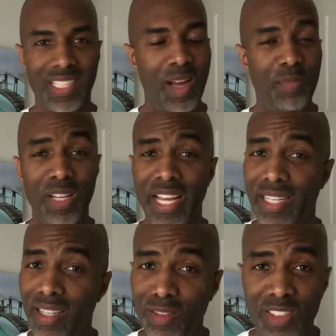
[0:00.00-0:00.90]
I'm
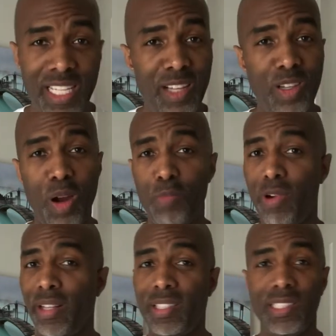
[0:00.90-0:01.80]
glad none of us held our
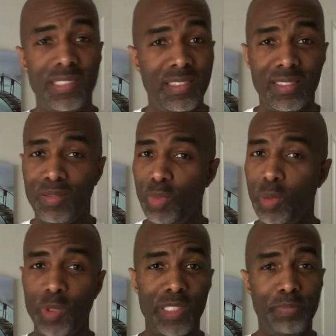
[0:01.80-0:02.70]
breath because we
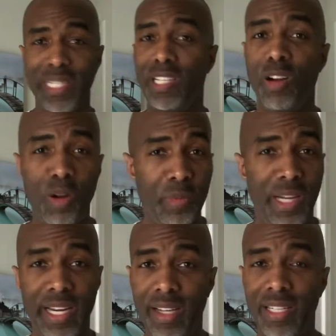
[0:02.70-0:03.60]
would have been gone
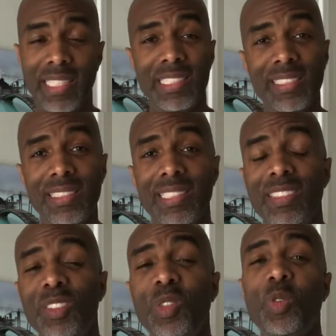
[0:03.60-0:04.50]
by now. This
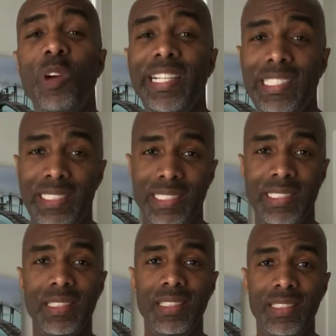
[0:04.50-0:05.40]
is
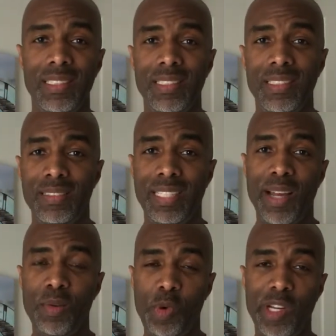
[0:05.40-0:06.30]
crazy
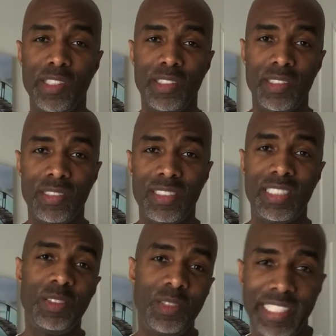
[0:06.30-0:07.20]
that we're
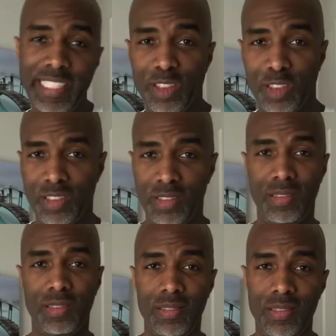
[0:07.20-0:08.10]
still here
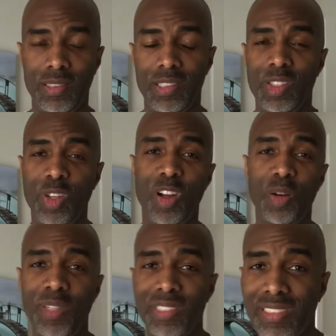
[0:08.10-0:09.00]

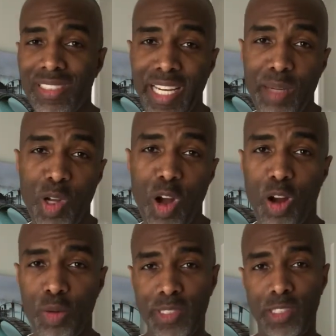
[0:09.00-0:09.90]
talking about the same
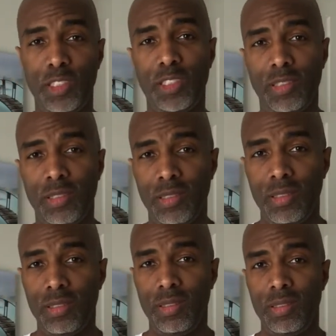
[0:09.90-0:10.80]
garbage.
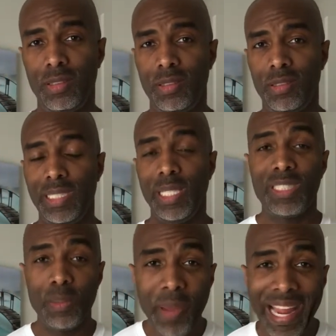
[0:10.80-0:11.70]

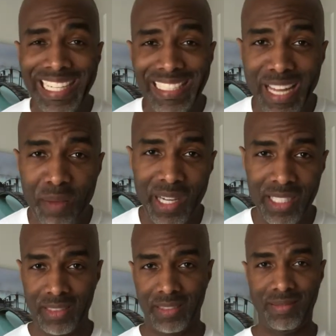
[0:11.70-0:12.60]
It's a
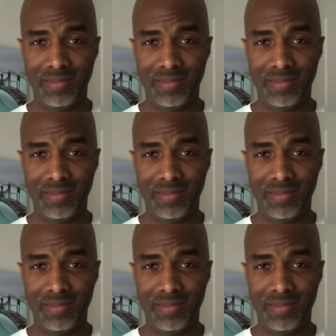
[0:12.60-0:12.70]
pandemic.